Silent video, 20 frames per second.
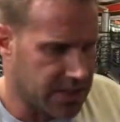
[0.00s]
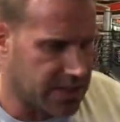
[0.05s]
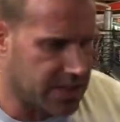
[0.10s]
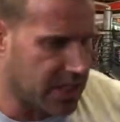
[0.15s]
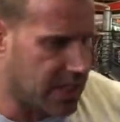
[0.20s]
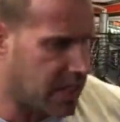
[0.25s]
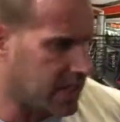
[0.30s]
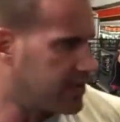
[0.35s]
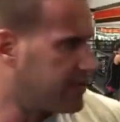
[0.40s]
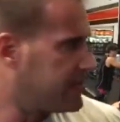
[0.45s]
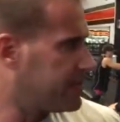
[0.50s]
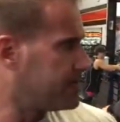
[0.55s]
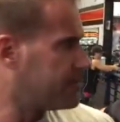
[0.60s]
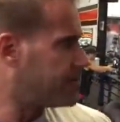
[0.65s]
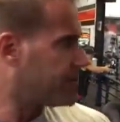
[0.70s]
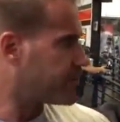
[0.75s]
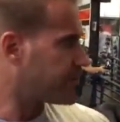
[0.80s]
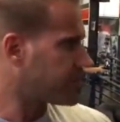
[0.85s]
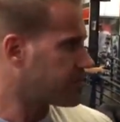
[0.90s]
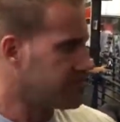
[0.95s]
is, uh,
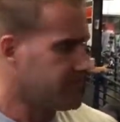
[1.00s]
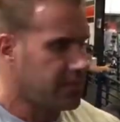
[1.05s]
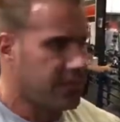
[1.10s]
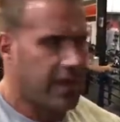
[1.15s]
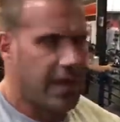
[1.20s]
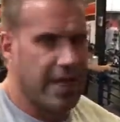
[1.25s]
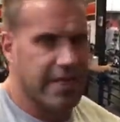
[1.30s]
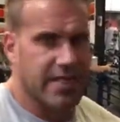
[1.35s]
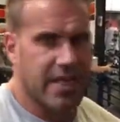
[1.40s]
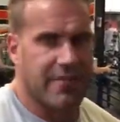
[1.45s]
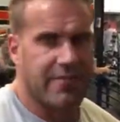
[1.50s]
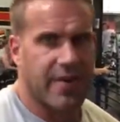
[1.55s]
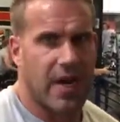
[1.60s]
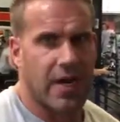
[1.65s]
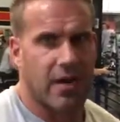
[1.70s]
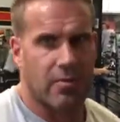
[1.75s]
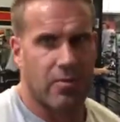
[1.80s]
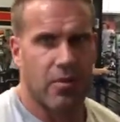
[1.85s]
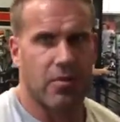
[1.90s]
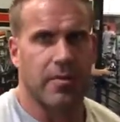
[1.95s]
is our
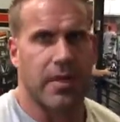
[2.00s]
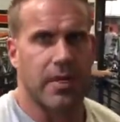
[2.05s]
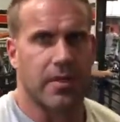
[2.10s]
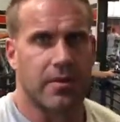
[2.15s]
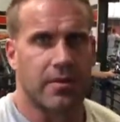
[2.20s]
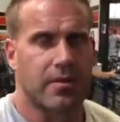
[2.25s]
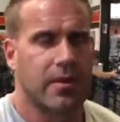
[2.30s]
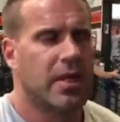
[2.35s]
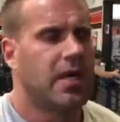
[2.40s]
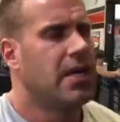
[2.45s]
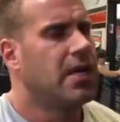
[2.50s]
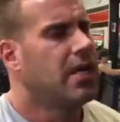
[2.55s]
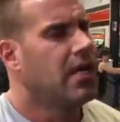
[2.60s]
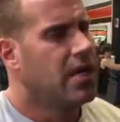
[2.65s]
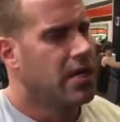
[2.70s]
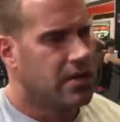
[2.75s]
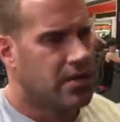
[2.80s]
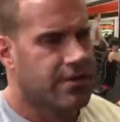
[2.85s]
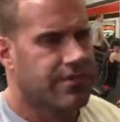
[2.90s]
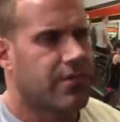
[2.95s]
final move.
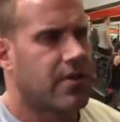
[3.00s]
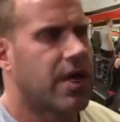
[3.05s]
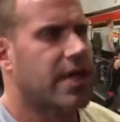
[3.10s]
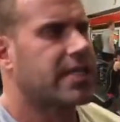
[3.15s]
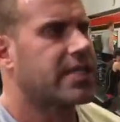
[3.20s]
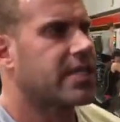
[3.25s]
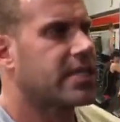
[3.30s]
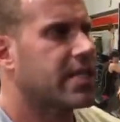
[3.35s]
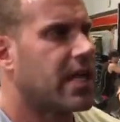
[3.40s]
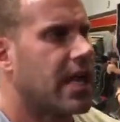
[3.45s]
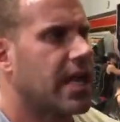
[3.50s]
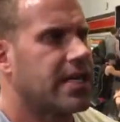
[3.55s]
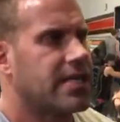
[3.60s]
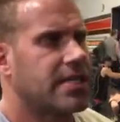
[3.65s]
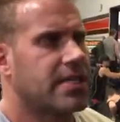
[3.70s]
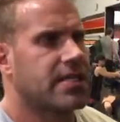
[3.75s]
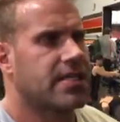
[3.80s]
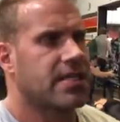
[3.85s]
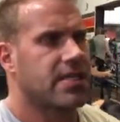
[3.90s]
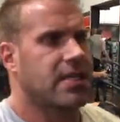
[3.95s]
It's four
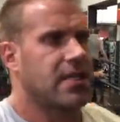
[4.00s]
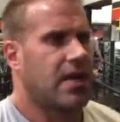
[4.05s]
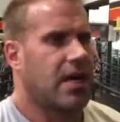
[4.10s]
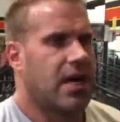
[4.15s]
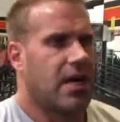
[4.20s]
exercises.